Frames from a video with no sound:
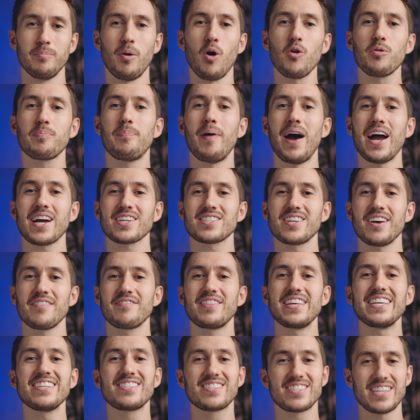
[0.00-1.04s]
Both packs
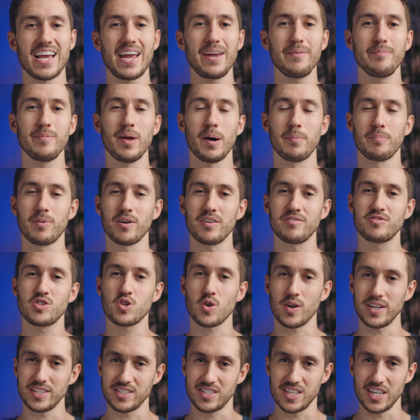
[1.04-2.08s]
have the same number of
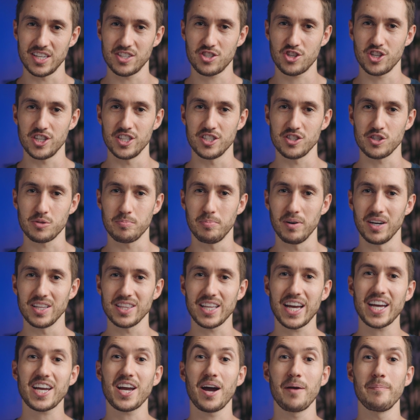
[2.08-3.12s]
transitions,
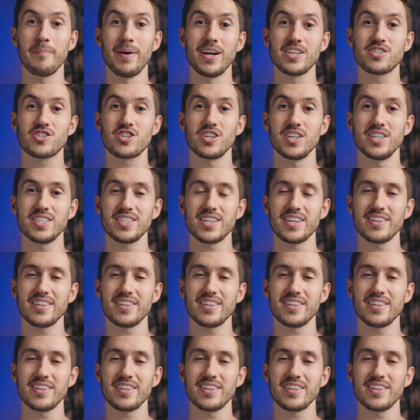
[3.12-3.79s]
but like I mentioned,